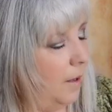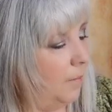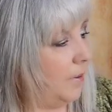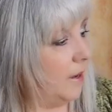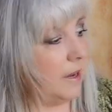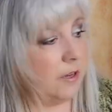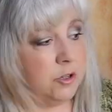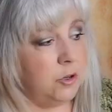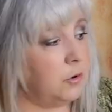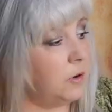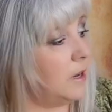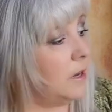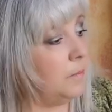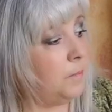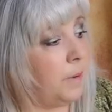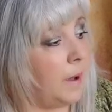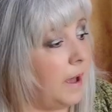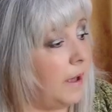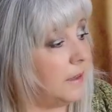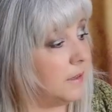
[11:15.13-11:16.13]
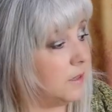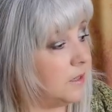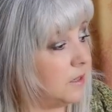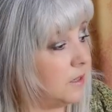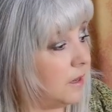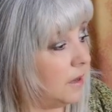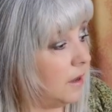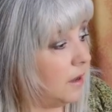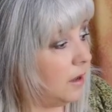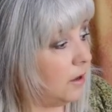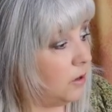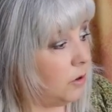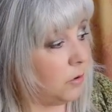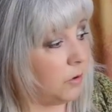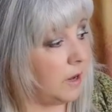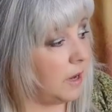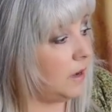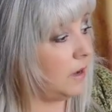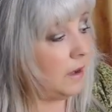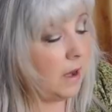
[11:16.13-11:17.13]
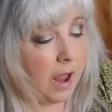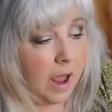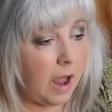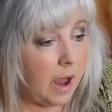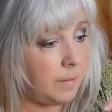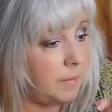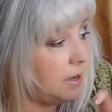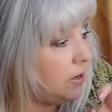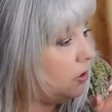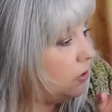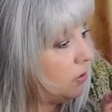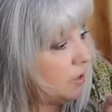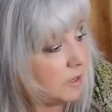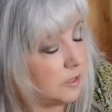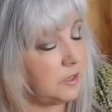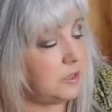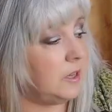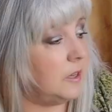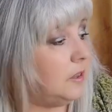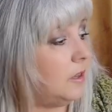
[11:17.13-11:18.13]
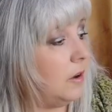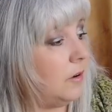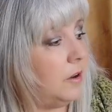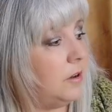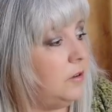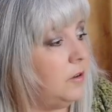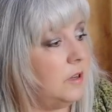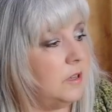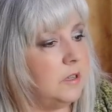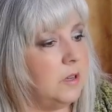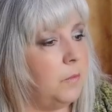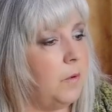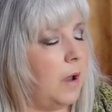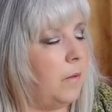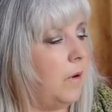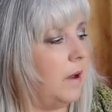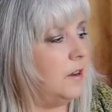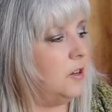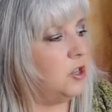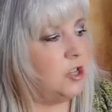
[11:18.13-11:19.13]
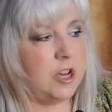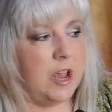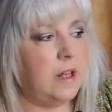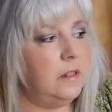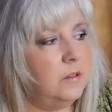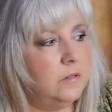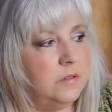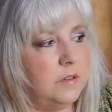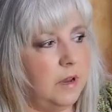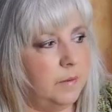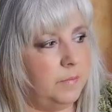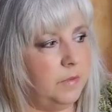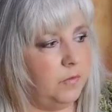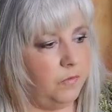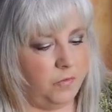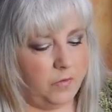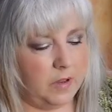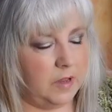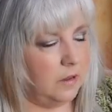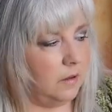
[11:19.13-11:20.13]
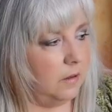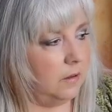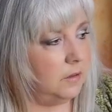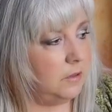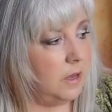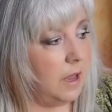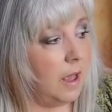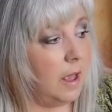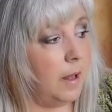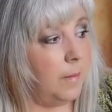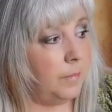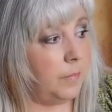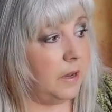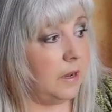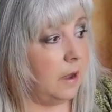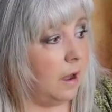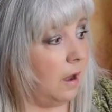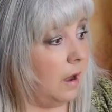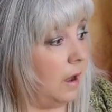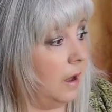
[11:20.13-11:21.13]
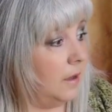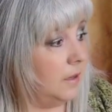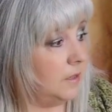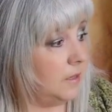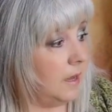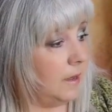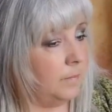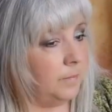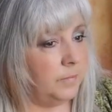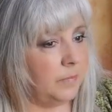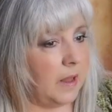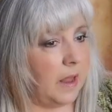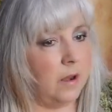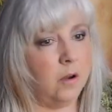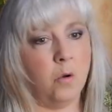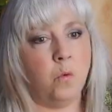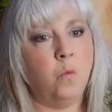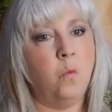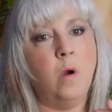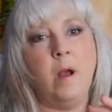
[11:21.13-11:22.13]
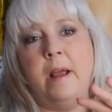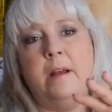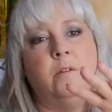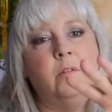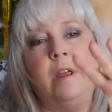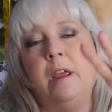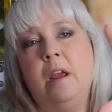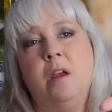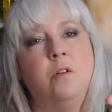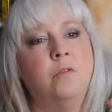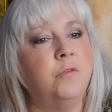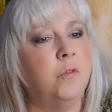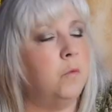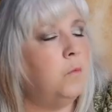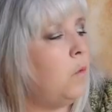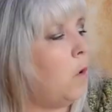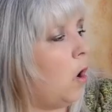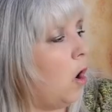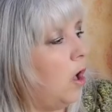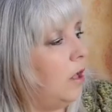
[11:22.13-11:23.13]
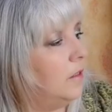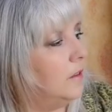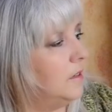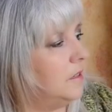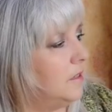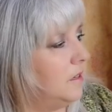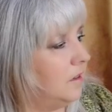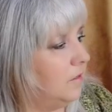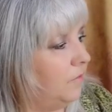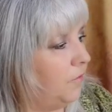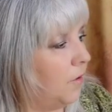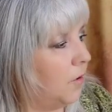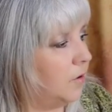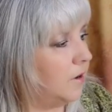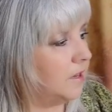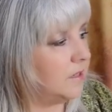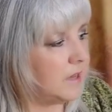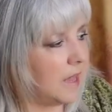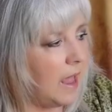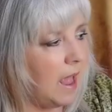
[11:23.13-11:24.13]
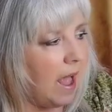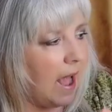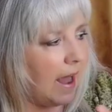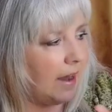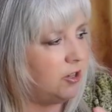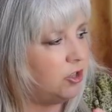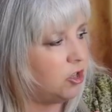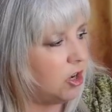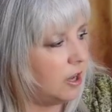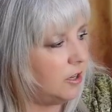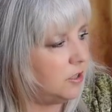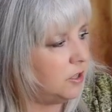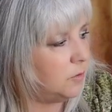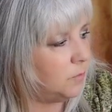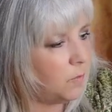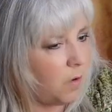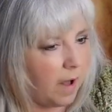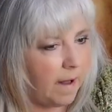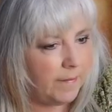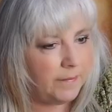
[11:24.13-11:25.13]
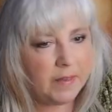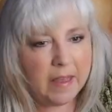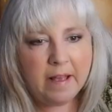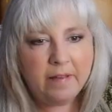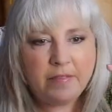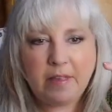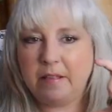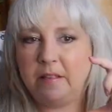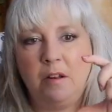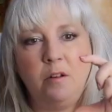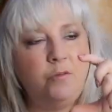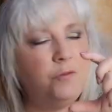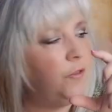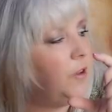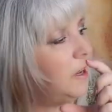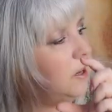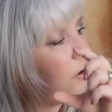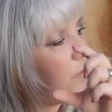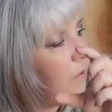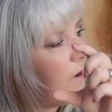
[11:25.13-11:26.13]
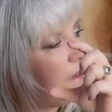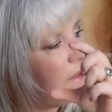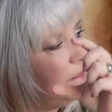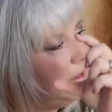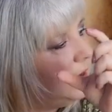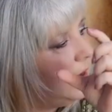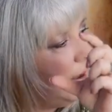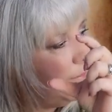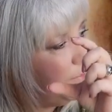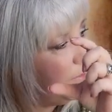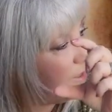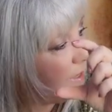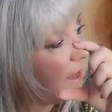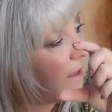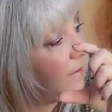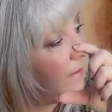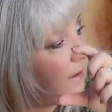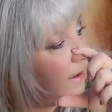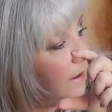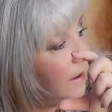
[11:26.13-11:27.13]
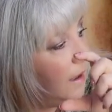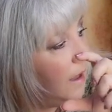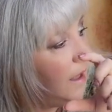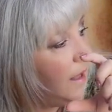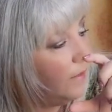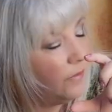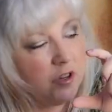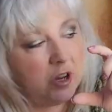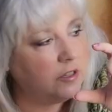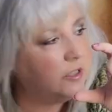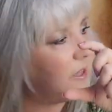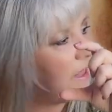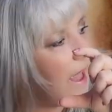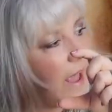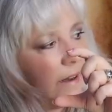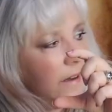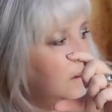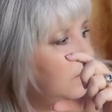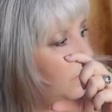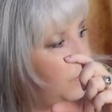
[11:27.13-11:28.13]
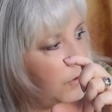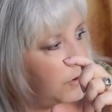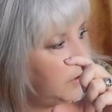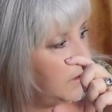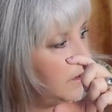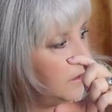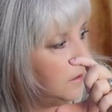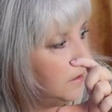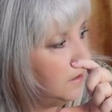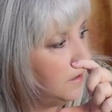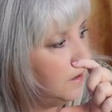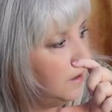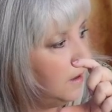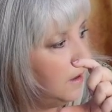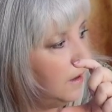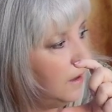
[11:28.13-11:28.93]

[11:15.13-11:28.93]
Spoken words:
because you can putz. You can sit there and you can say, well, I want a shallow depth of field because I don't care if the wall is in focus. I just want that little figurine that I'm selling, just that in focus.